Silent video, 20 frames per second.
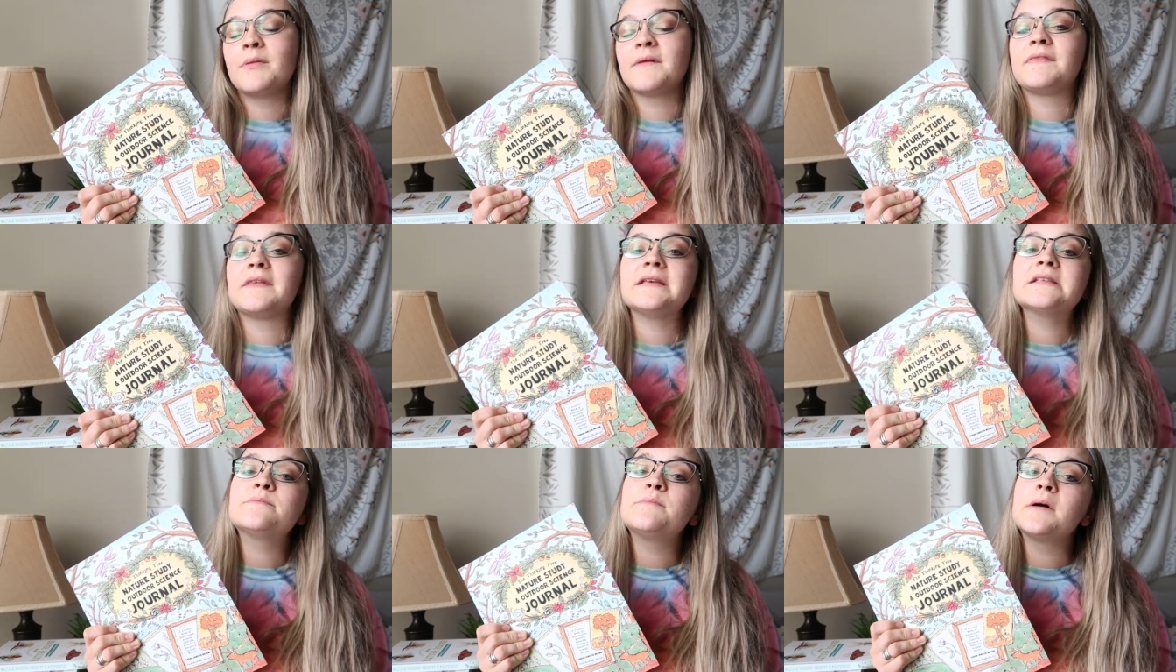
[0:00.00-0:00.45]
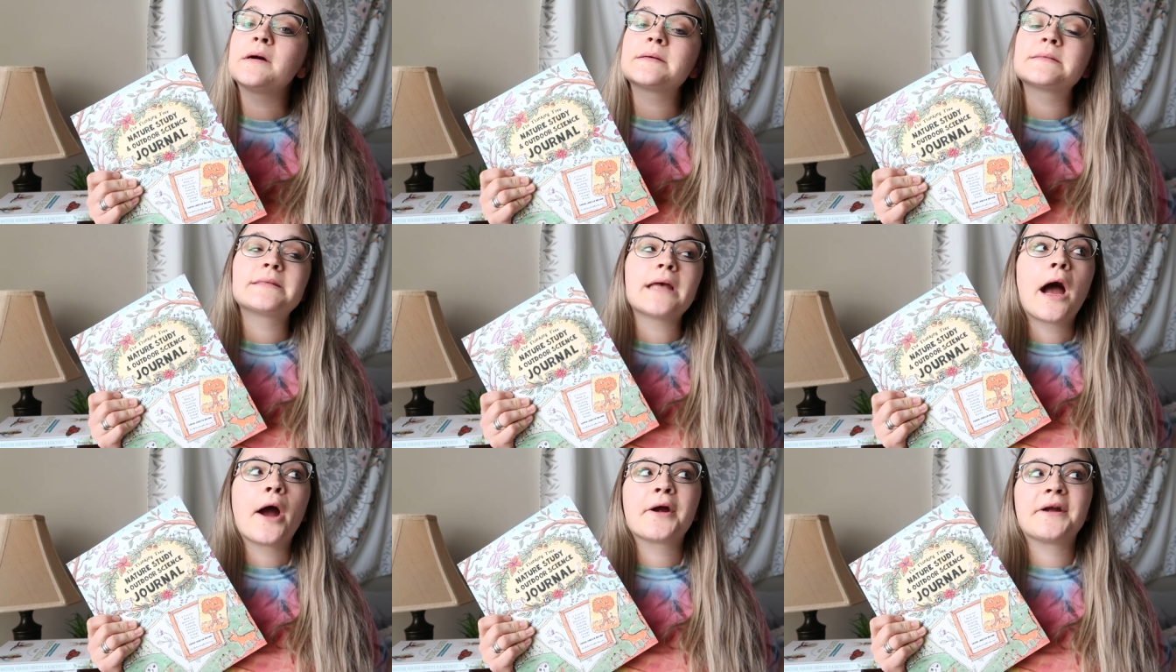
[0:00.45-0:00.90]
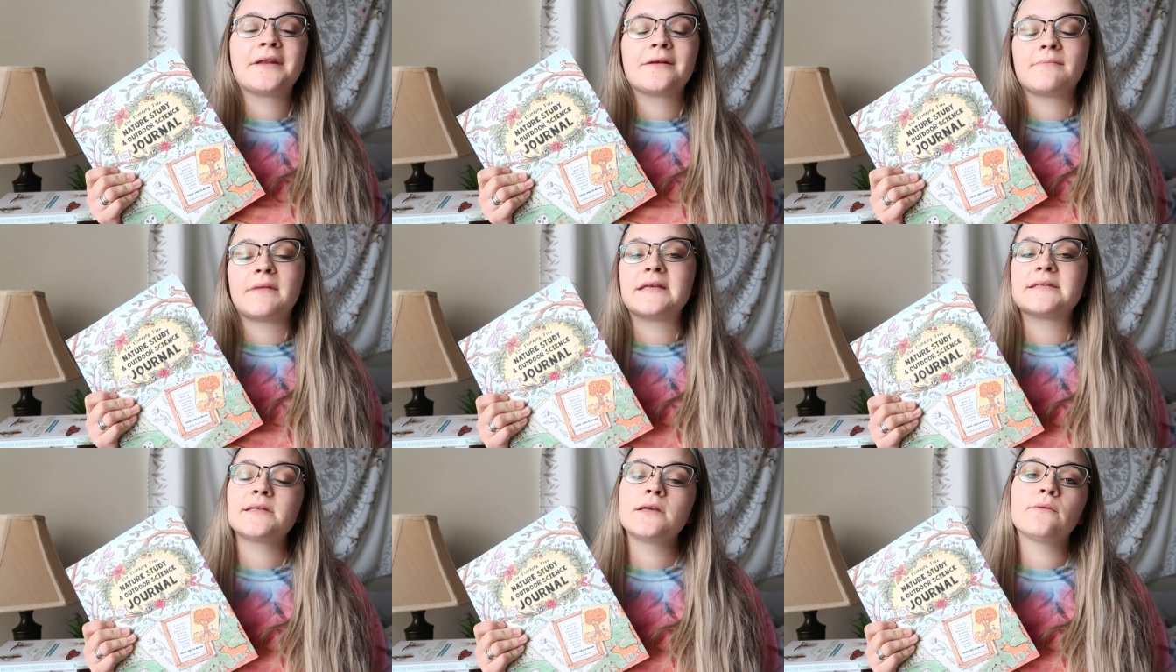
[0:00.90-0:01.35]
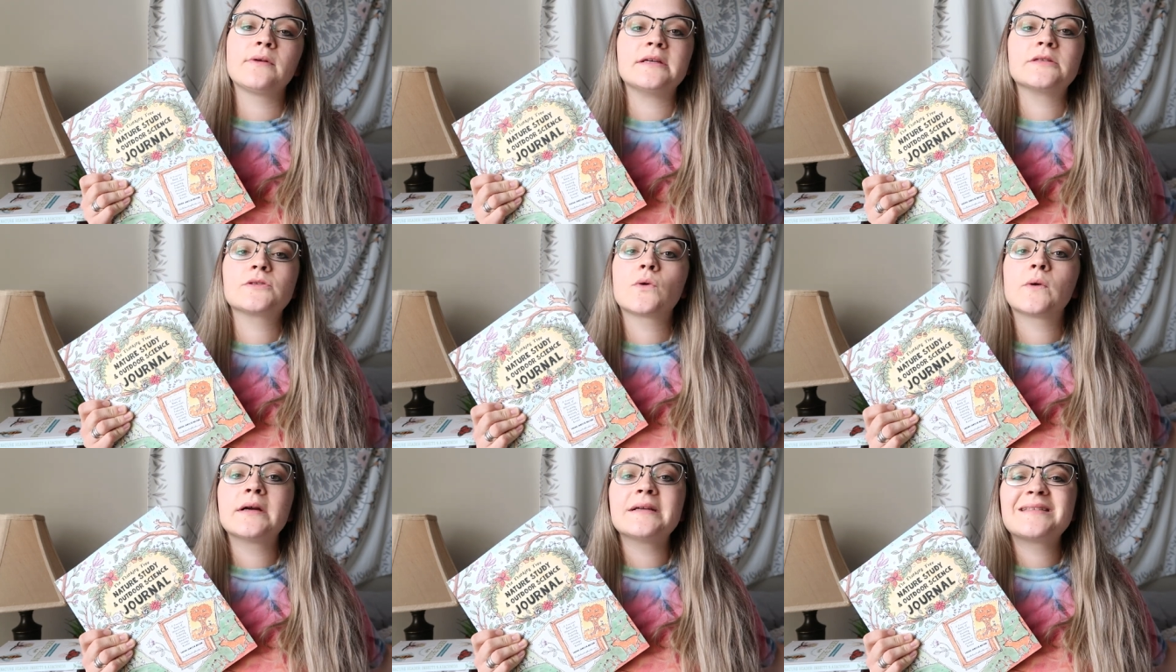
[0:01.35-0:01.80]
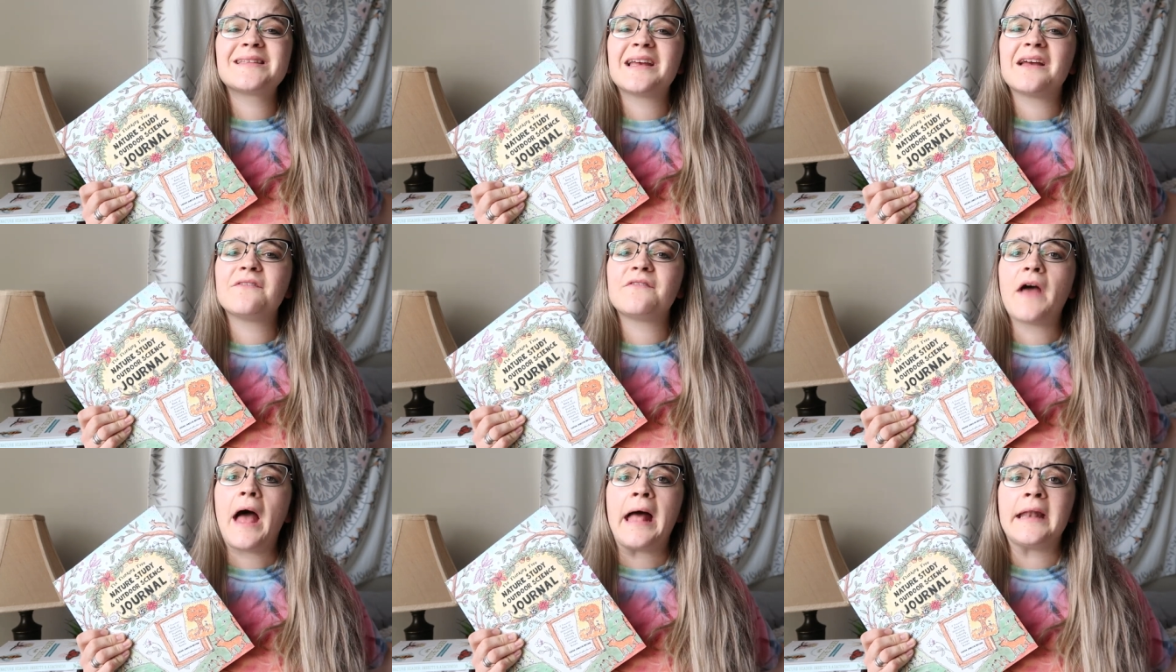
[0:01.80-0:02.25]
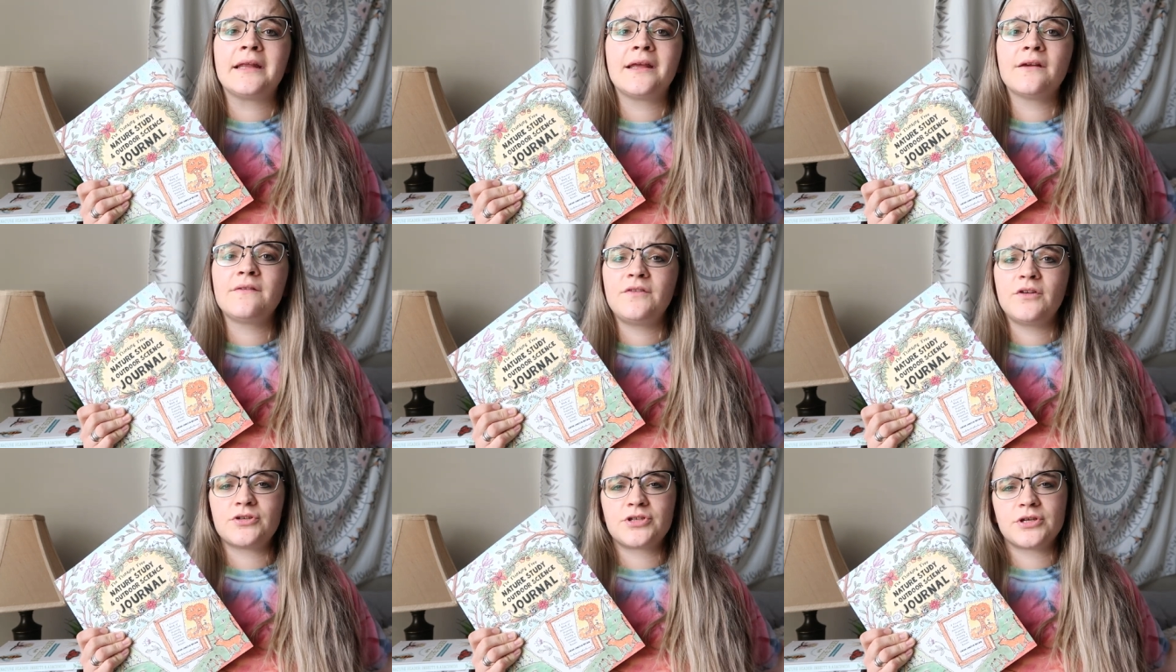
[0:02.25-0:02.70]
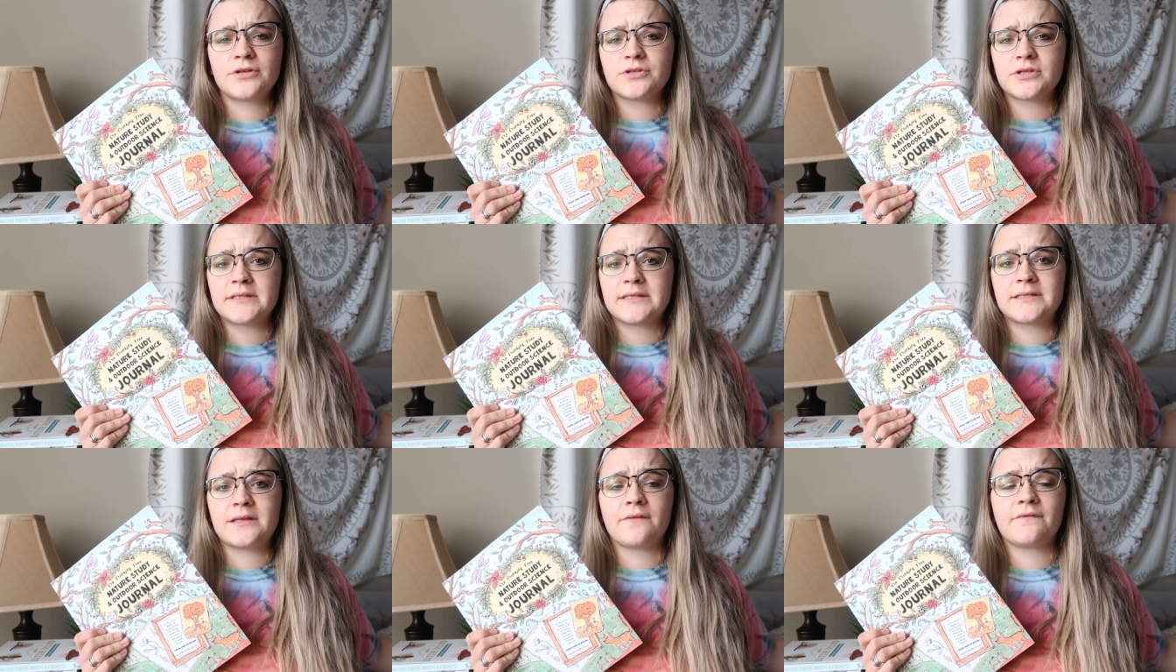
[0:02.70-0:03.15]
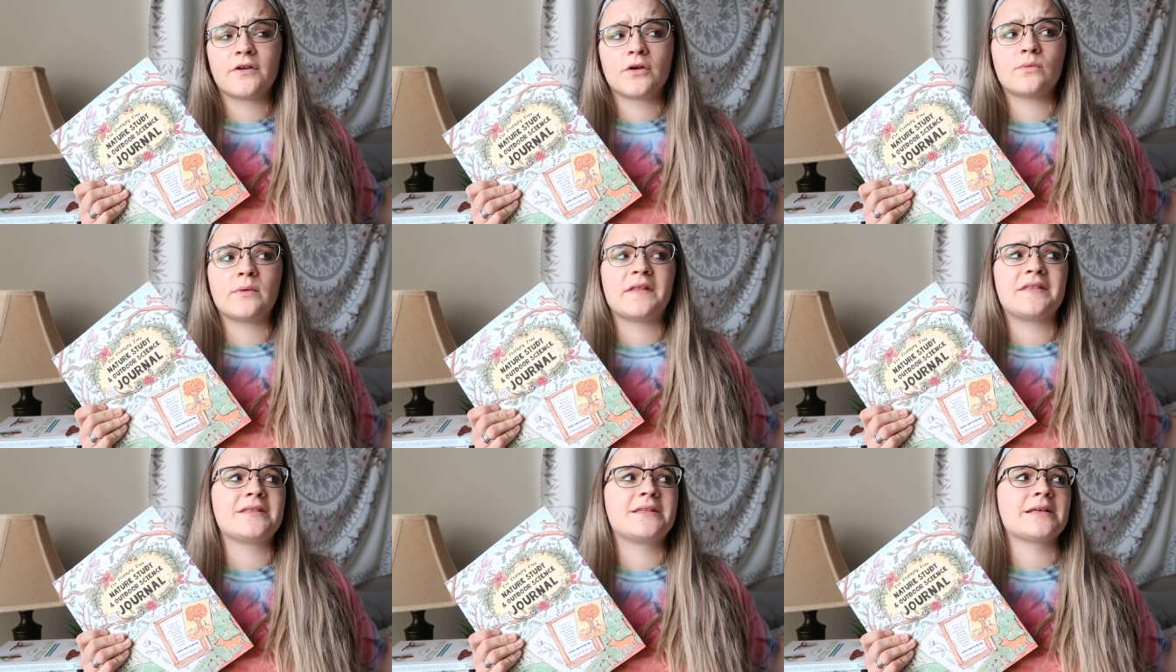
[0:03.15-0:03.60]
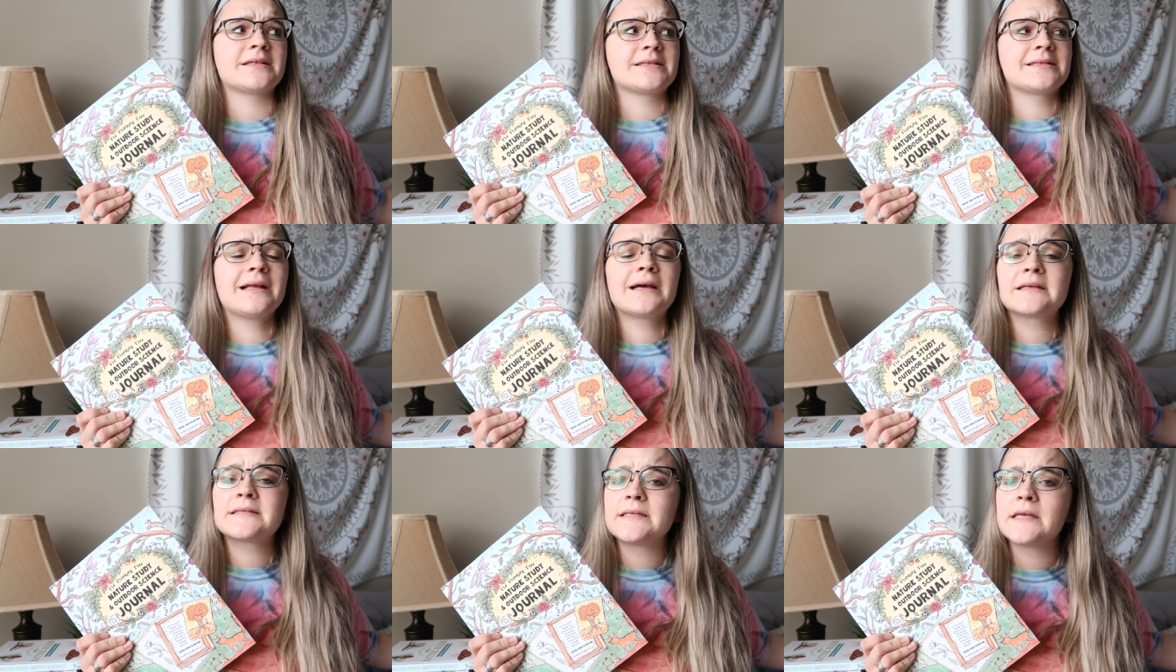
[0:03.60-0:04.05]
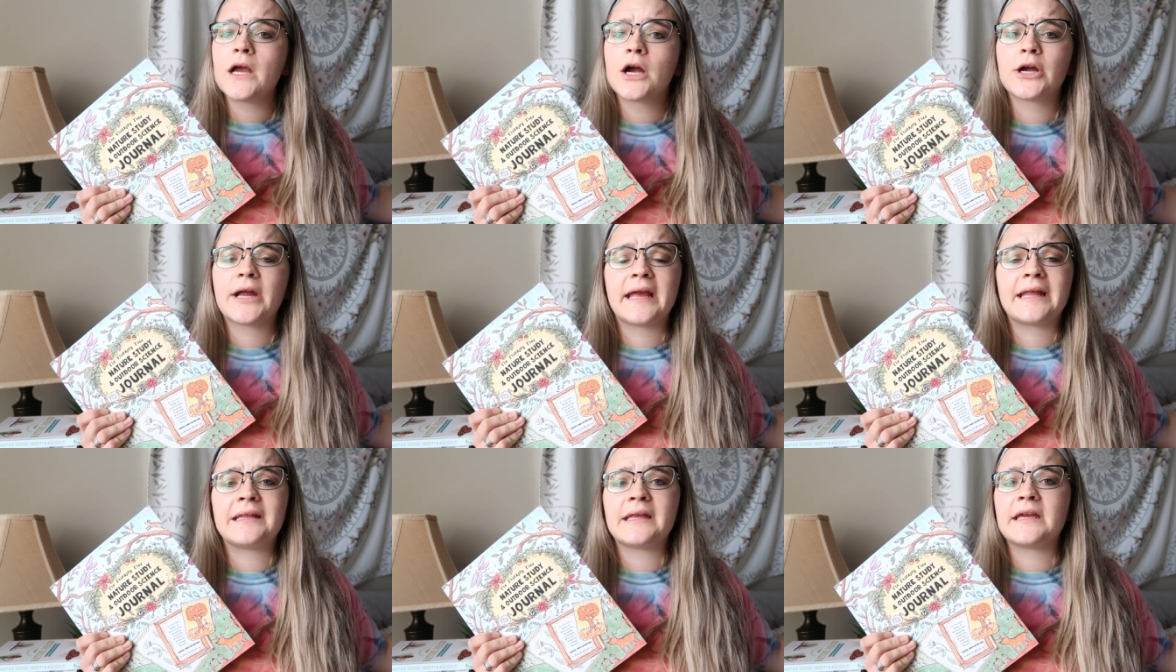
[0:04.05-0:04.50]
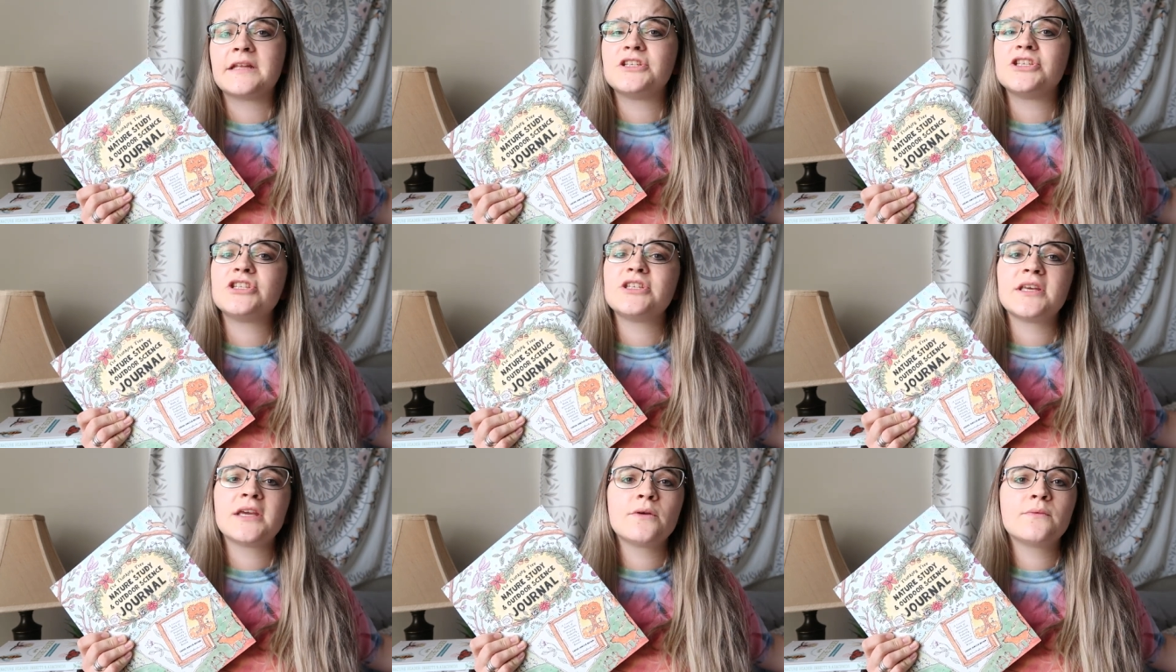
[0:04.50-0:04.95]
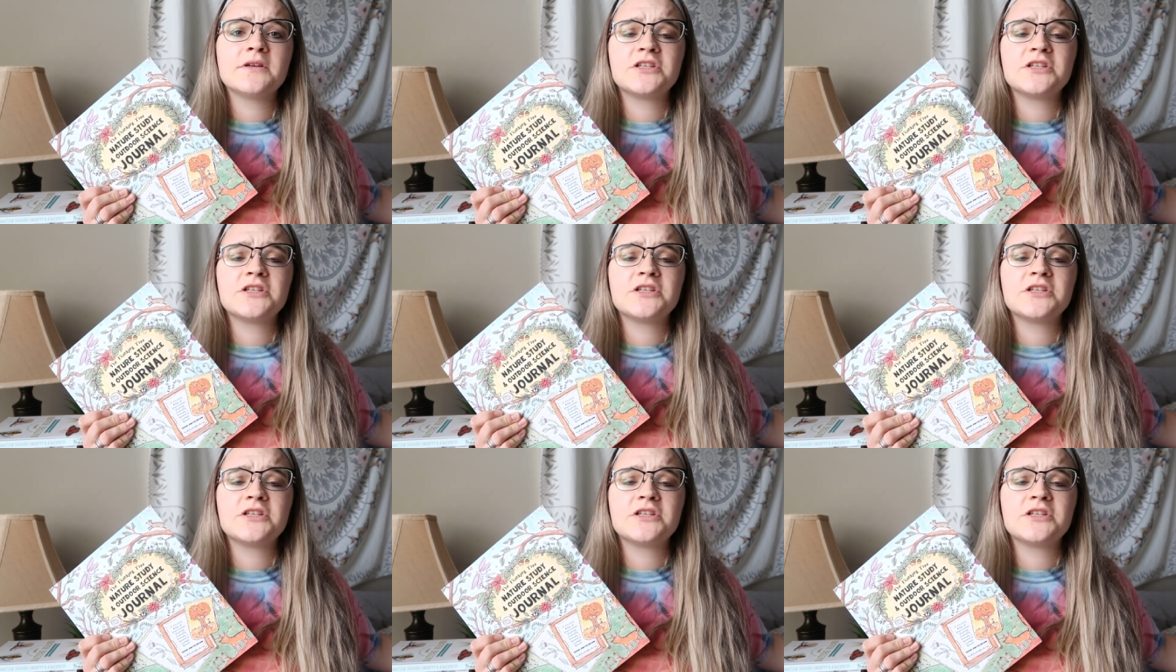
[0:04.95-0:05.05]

But these books are an amazing resource if any of your children suffer with dyslexia or ADHD,